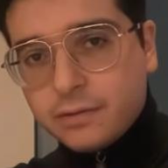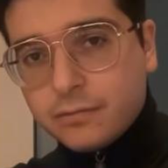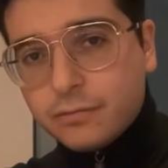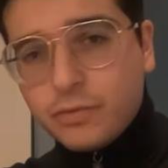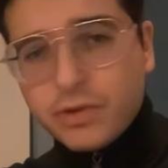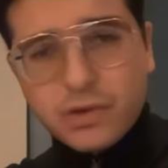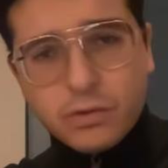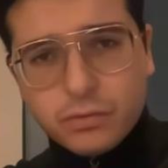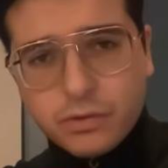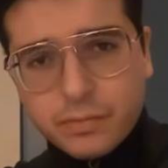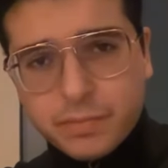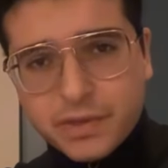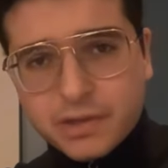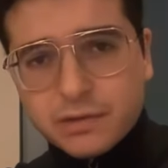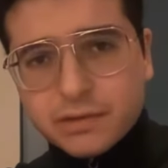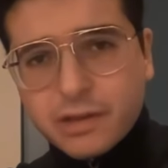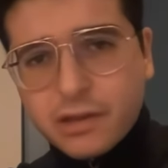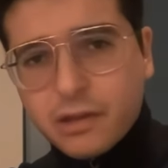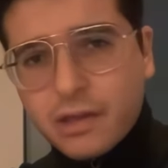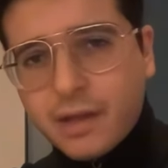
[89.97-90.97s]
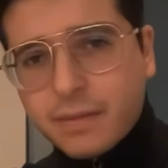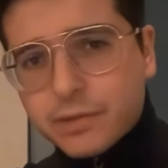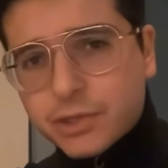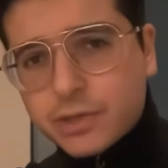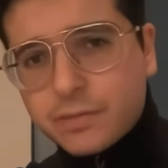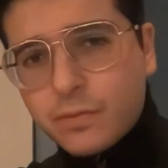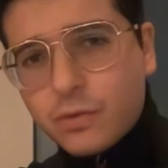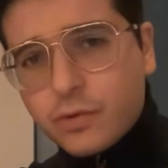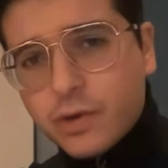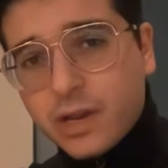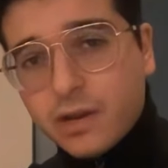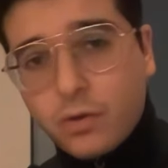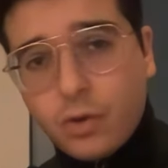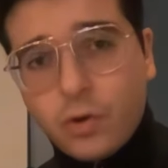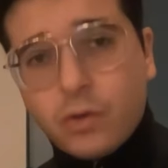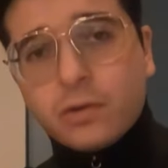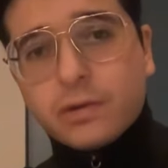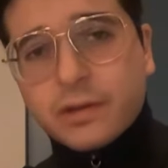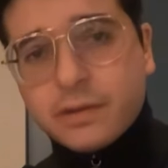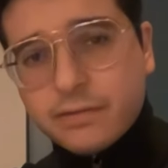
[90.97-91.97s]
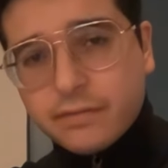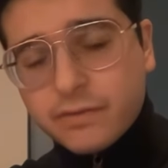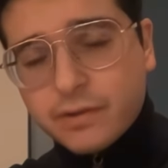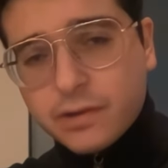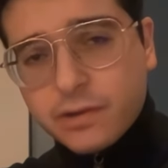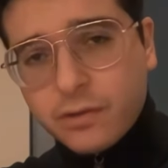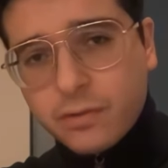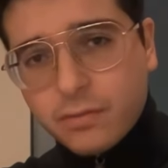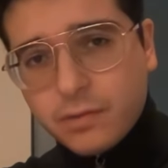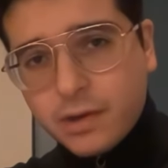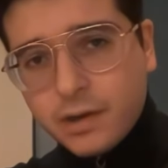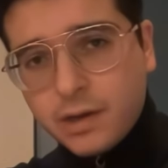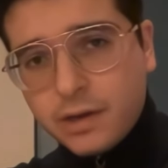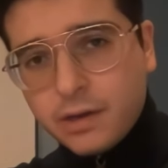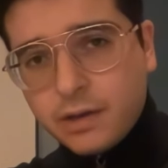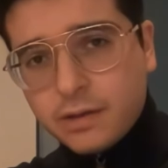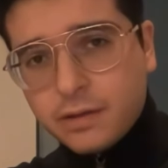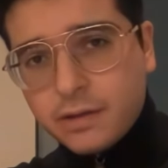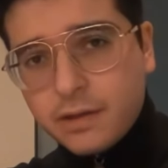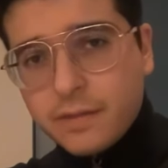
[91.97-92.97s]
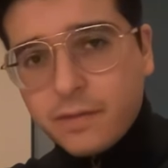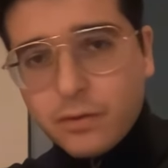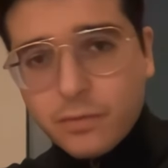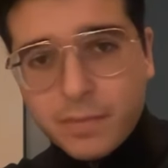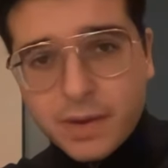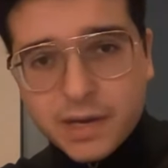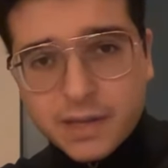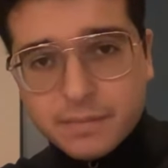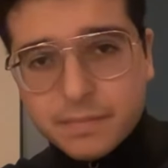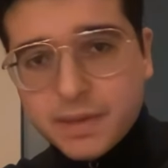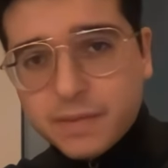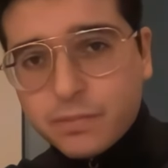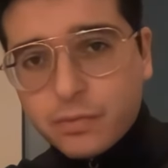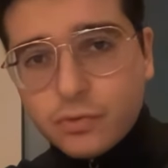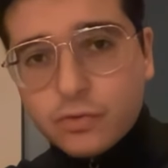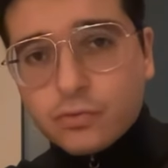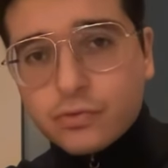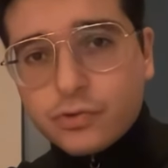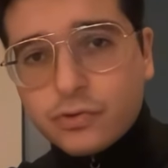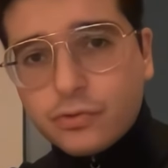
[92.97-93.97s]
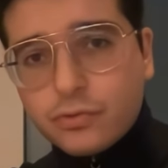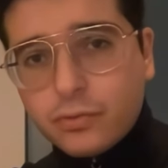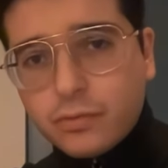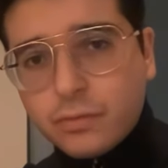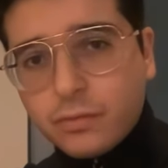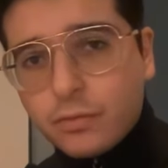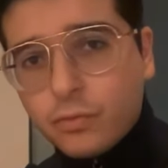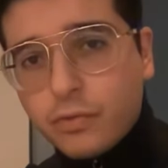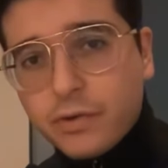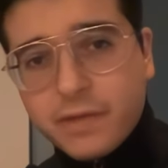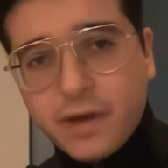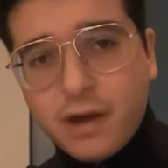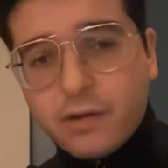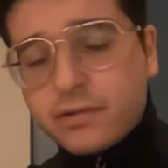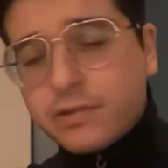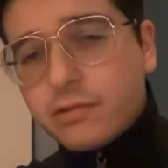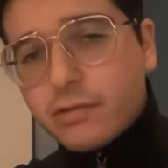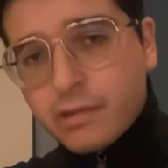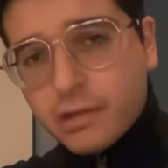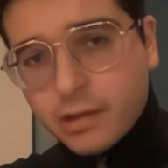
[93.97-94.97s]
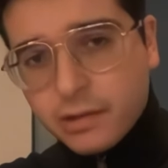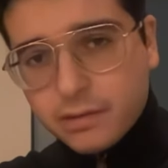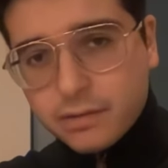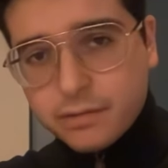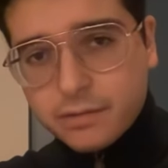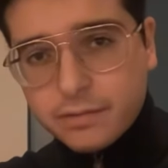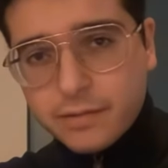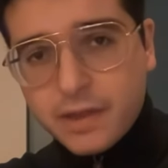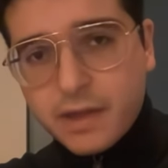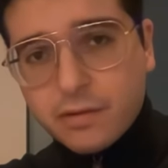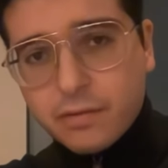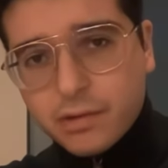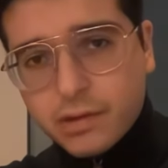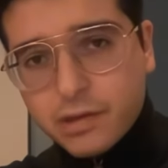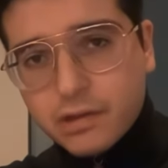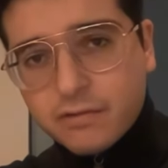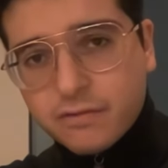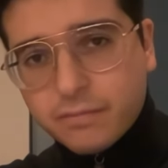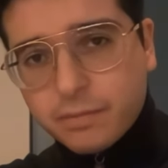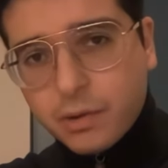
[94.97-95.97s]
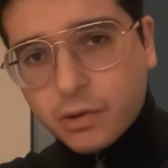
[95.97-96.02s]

We don't appeal to Sam Shamoun at all in the video, and there are many people who do without using the heresy of